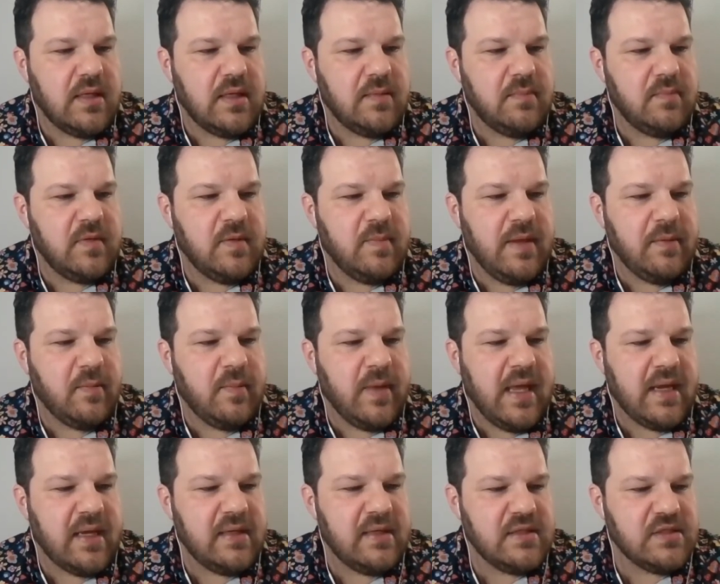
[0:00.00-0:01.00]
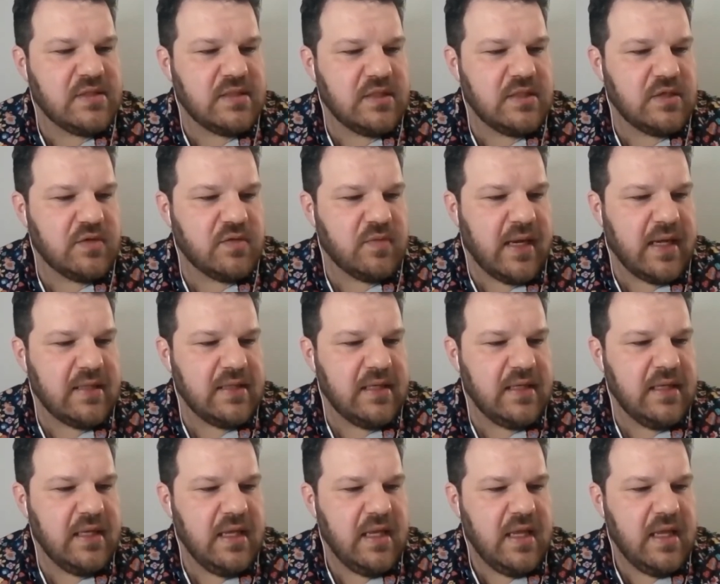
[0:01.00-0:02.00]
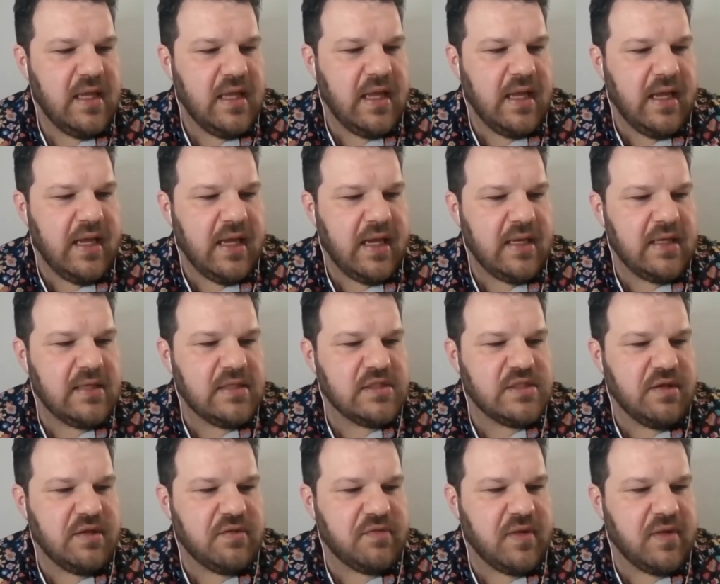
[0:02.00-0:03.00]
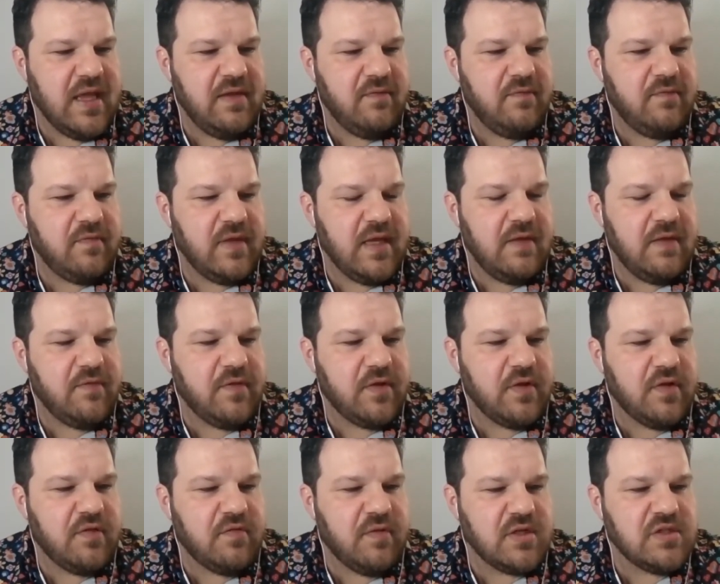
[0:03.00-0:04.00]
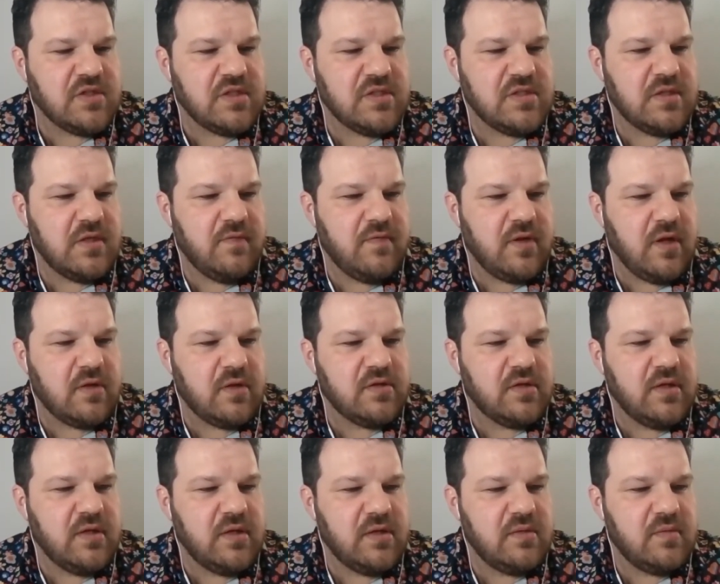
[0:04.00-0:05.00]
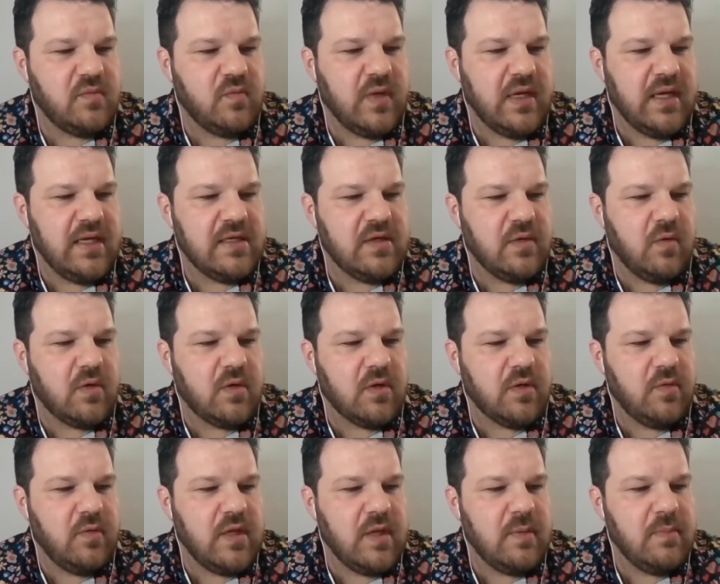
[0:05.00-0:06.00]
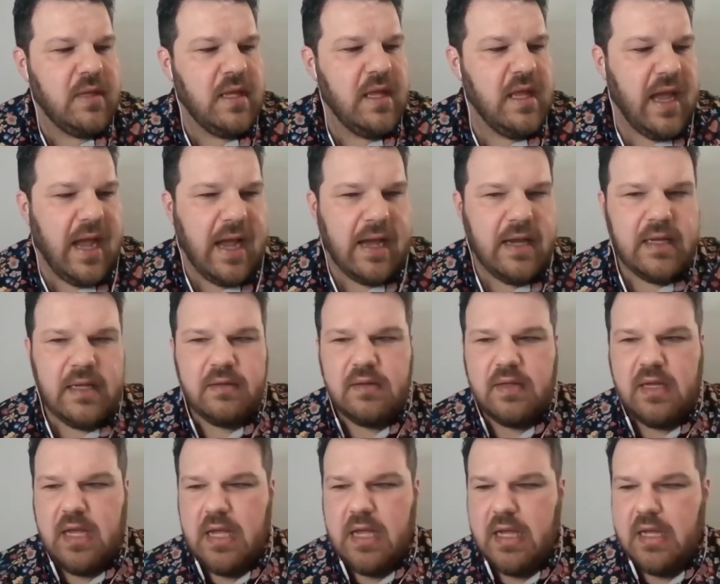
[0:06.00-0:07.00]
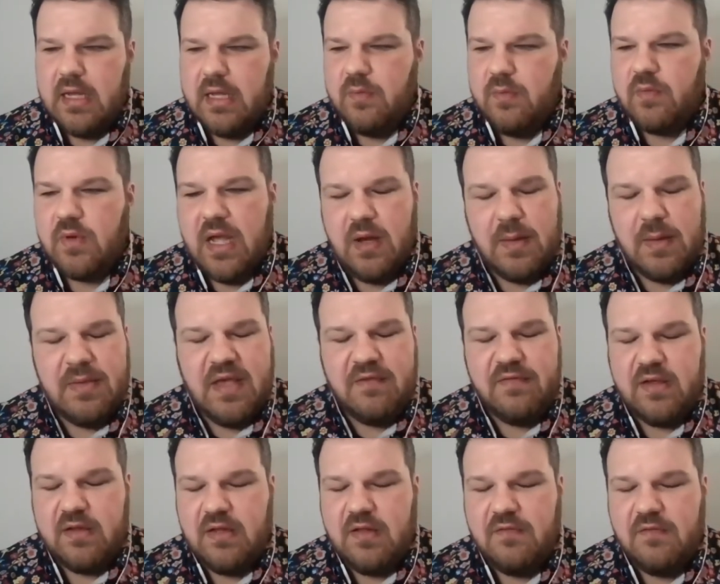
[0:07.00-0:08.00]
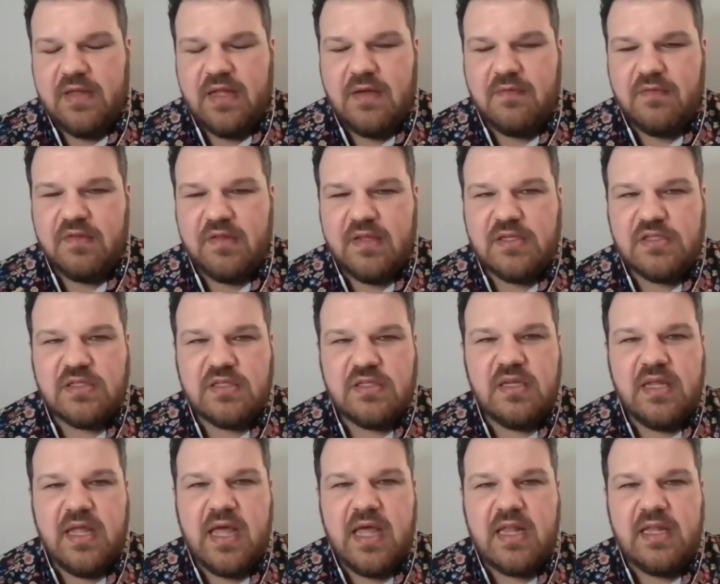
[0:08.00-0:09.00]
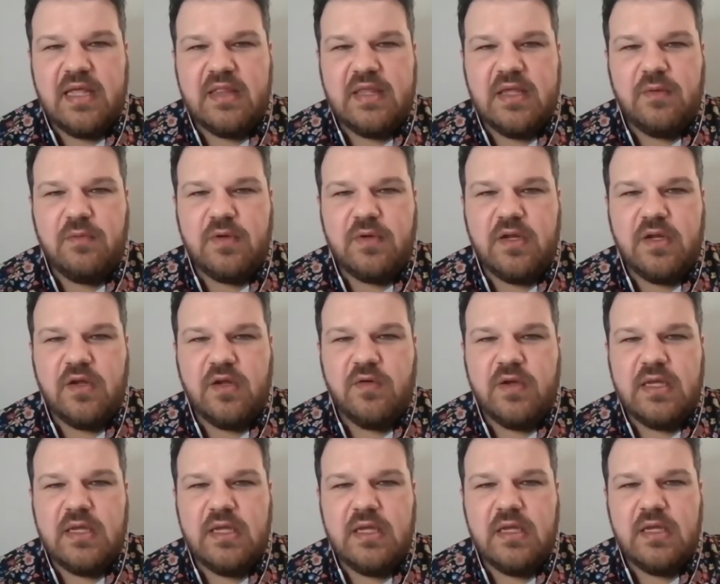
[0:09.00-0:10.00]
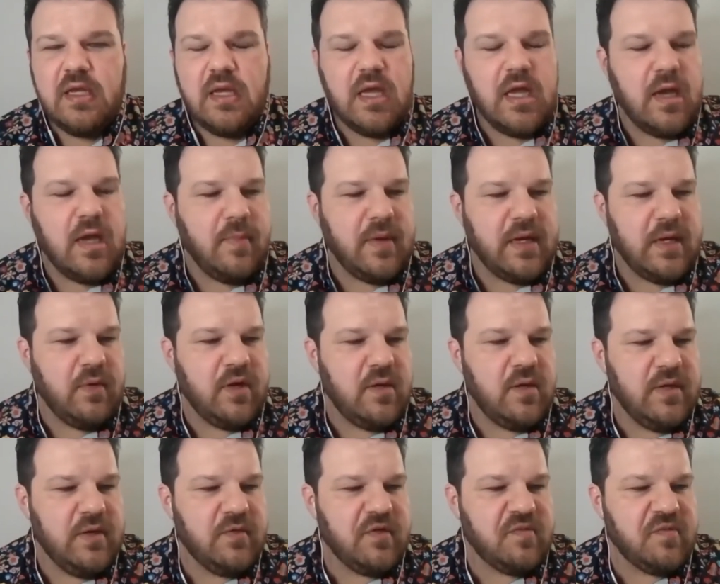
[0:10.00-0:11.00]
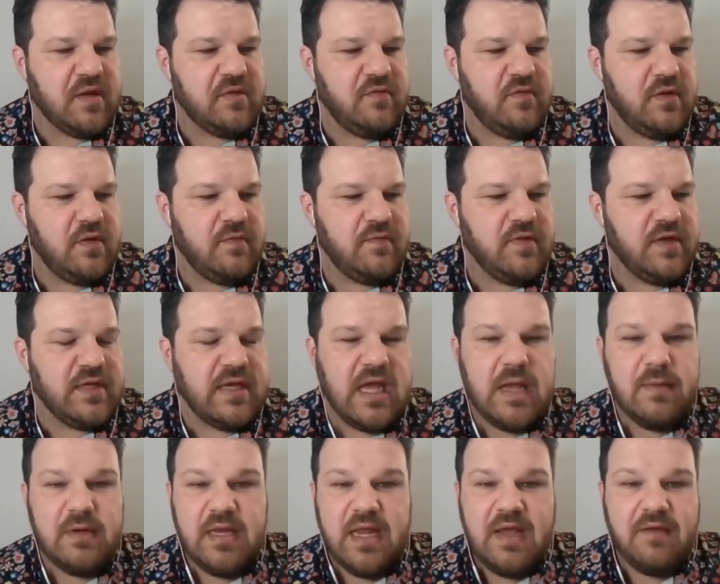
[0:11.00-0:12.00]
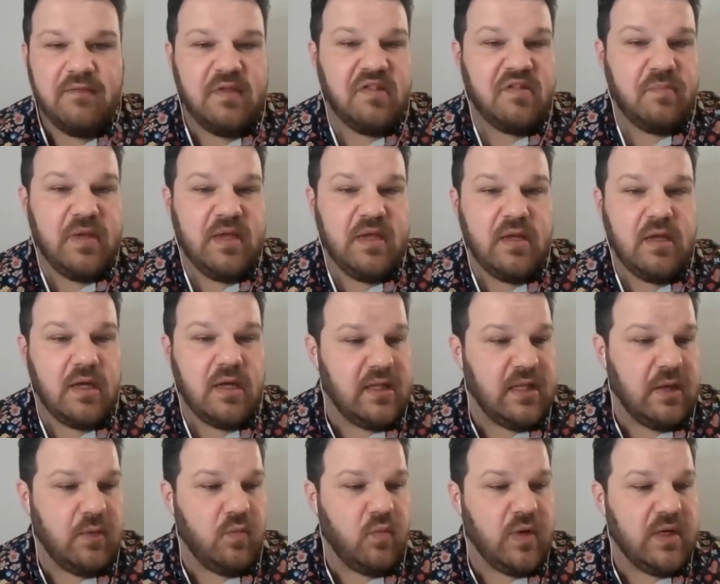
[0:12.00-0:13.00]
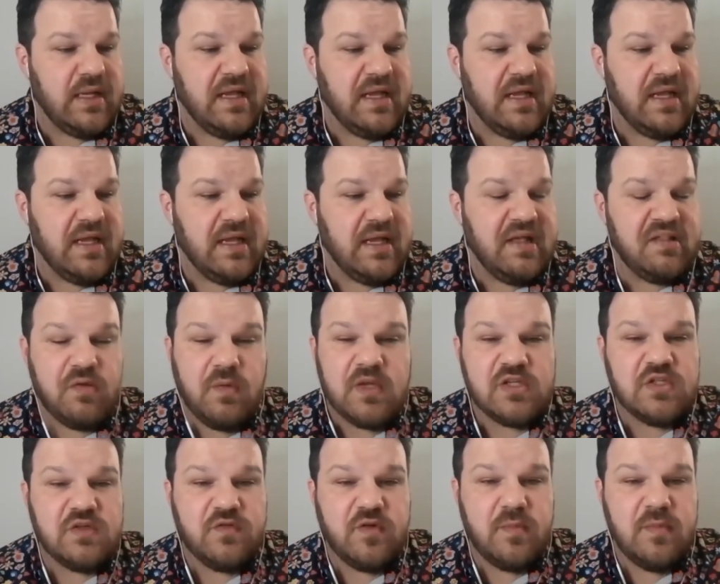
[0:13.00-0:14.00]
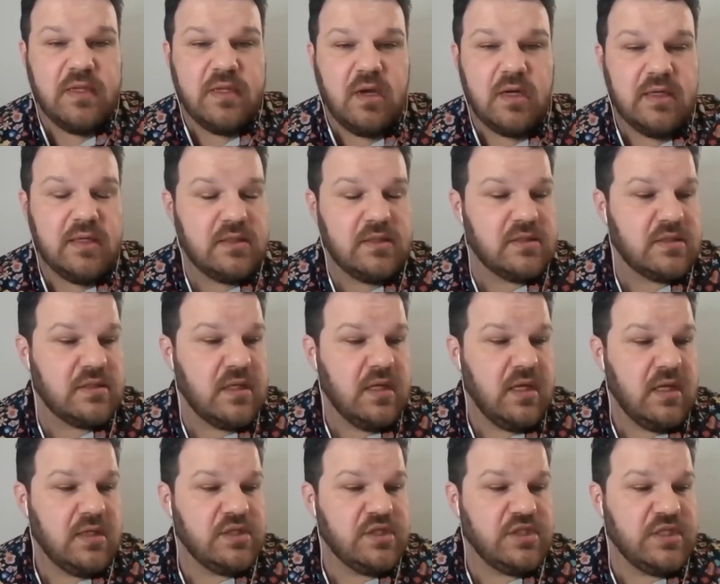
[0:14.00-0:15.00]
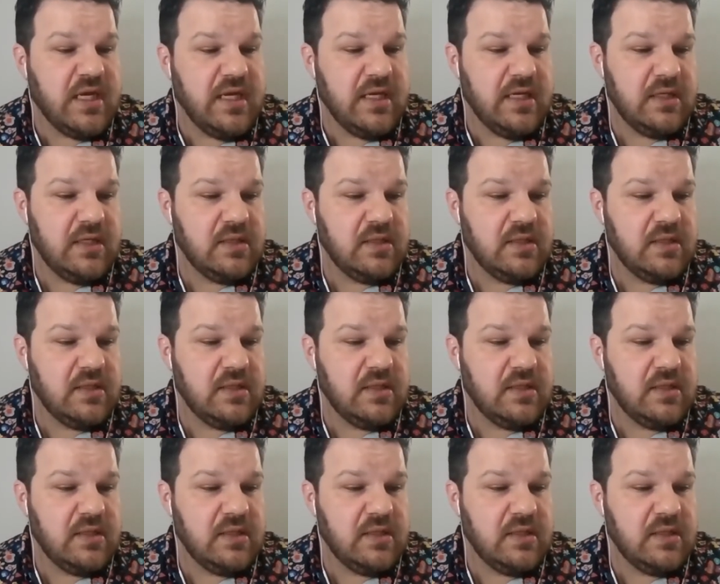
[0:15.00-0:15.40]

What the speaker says: paperback edition directly, and she also gave further instructions of an alternate way to order through them. I'm having a lovely conversation. Allie, I think, would agree, but I want to be respectful of your time and have this be one last question from the audience. Shane,